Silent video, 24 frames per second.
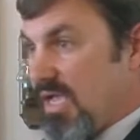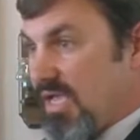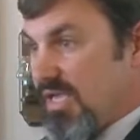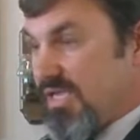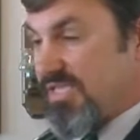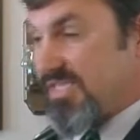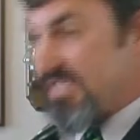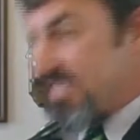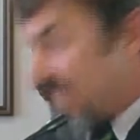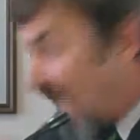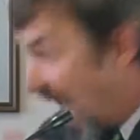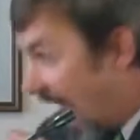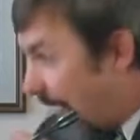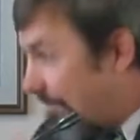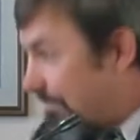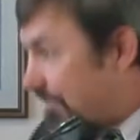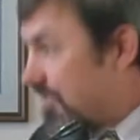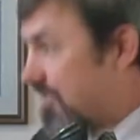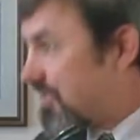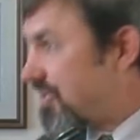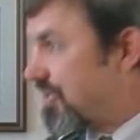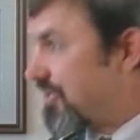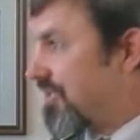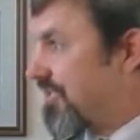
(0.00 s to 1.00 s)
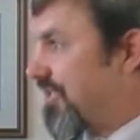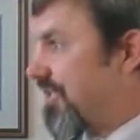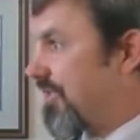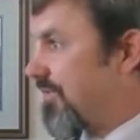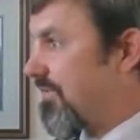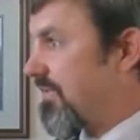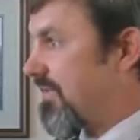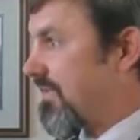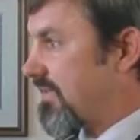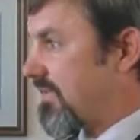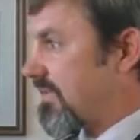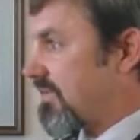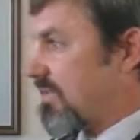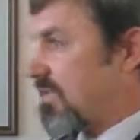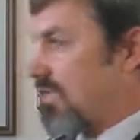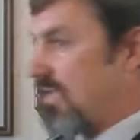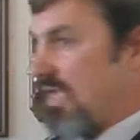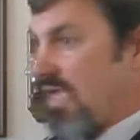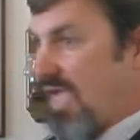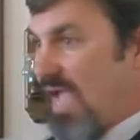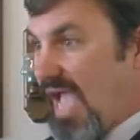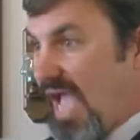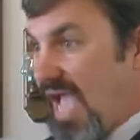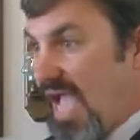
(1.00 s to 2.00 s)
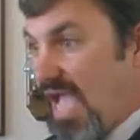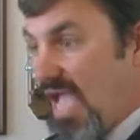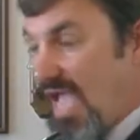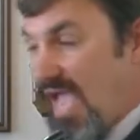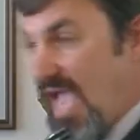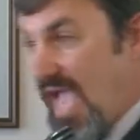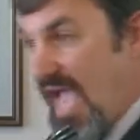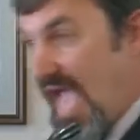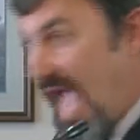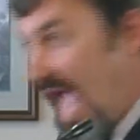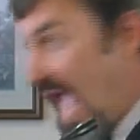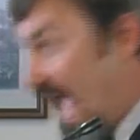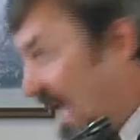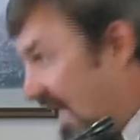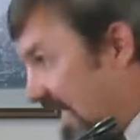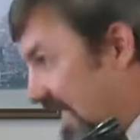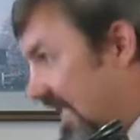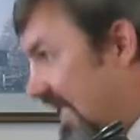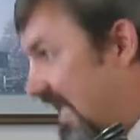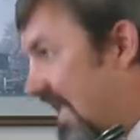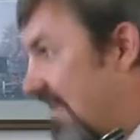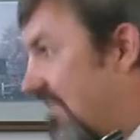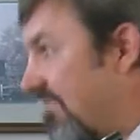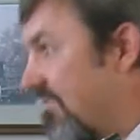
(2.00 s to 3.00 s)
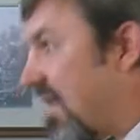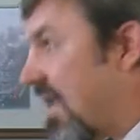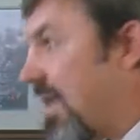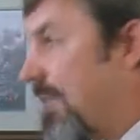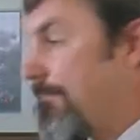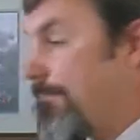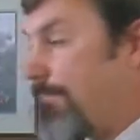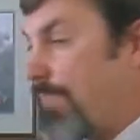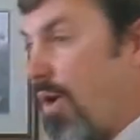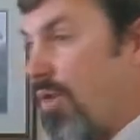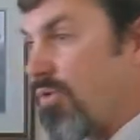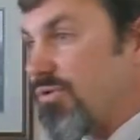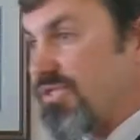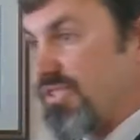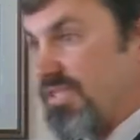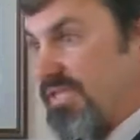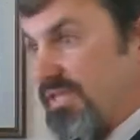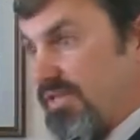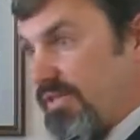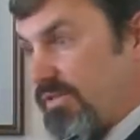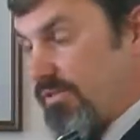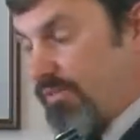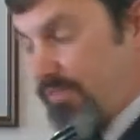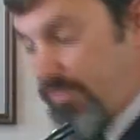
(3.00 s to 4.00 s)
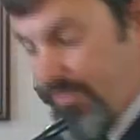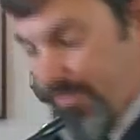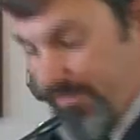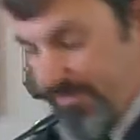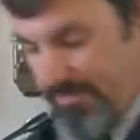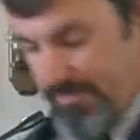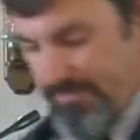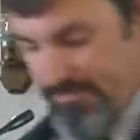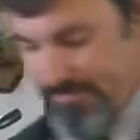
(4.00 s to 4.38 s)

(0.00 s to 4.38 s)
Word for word: Stop what you're doing and live and boast in the Lord.